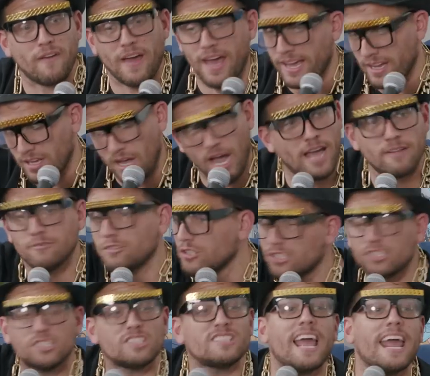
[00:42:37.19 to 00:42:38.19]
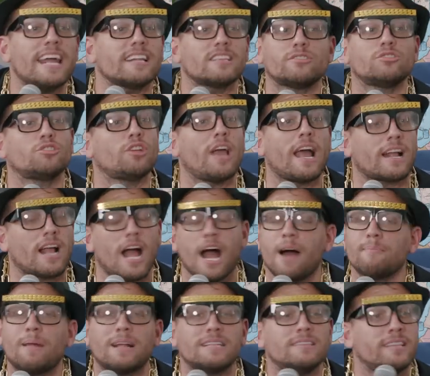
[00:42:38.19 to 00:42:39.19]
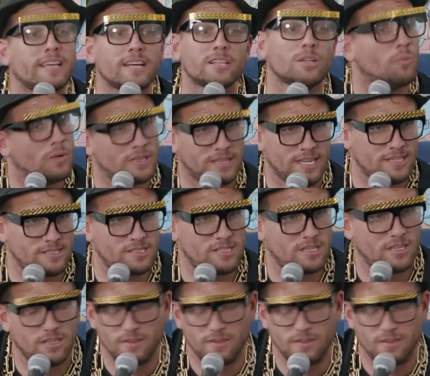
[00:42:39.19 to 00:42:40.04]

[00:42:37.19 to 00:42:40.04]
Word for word: Yeah. And Take the check. I'm not dealing with this. I wonder.